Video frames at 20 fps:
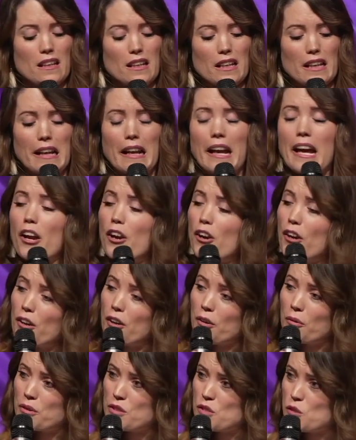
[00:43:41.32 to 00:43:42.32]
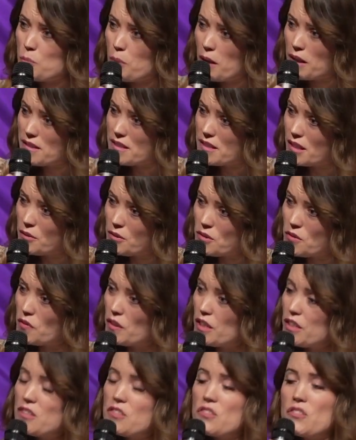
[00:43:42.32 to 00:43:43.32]
And I heard a response that was
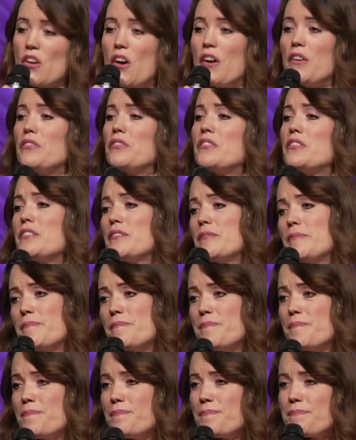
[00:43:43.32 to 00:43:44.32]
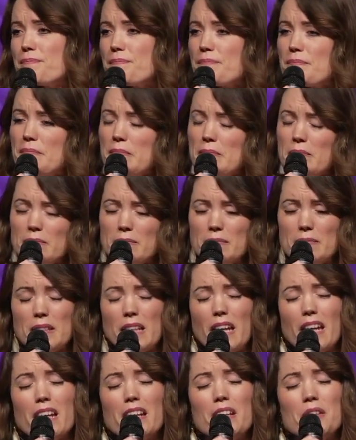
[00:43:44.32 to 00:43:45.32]
very soft.
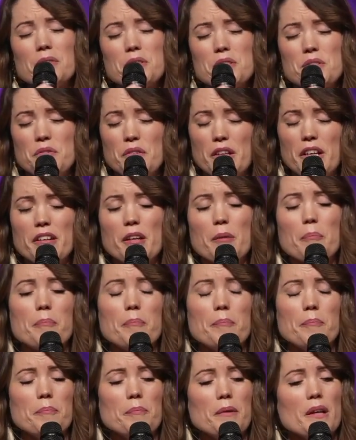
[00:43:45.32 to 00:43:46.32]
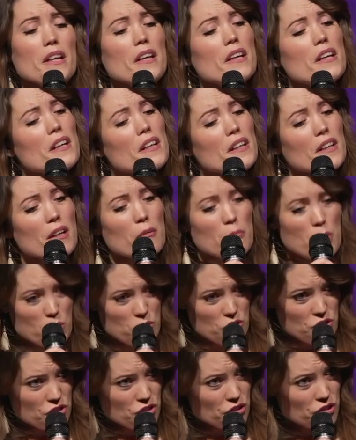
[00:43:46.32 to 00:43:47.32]
And it was very
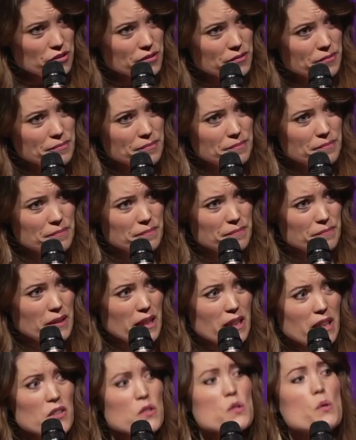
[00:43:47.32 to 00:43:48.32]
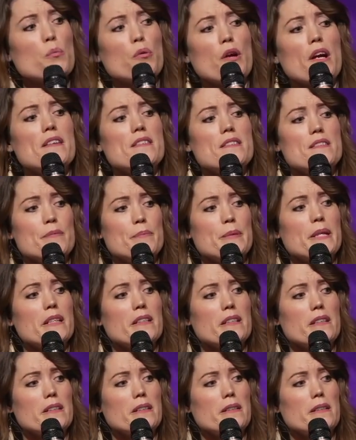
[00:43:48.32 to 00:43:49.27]
emotional. And it surprised me.